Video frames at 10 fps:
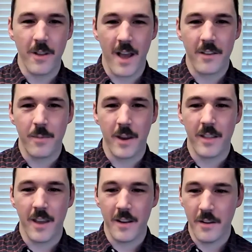aspect,
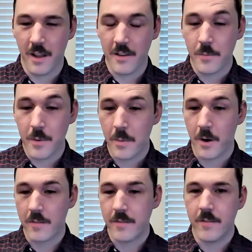that that's a big
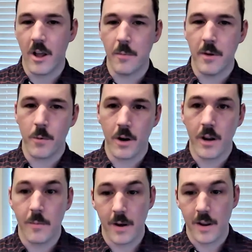part of development work
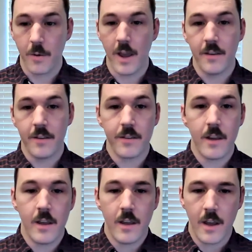in many ways,
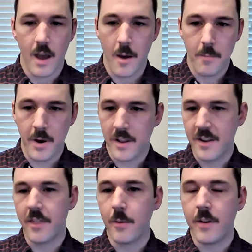but it's
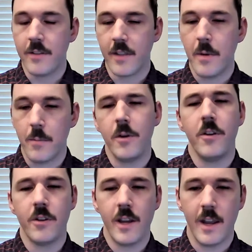not the reason that people
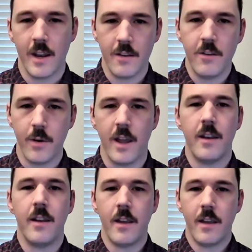usually get into it.
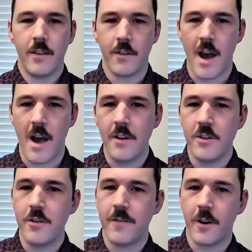So how did
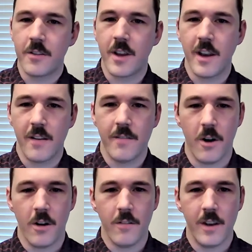you first get
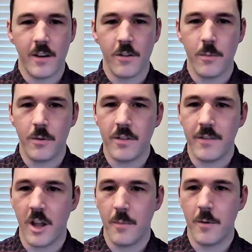involved in global
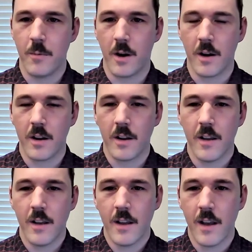development work?
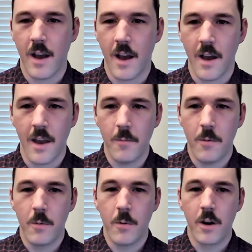
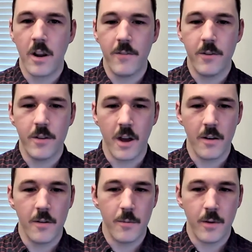What work have you
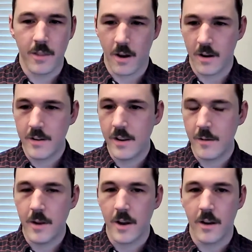done with our
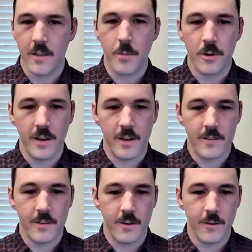team here at the Pulte
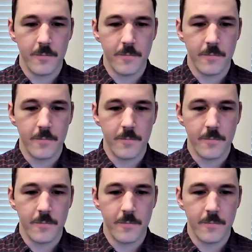Institute?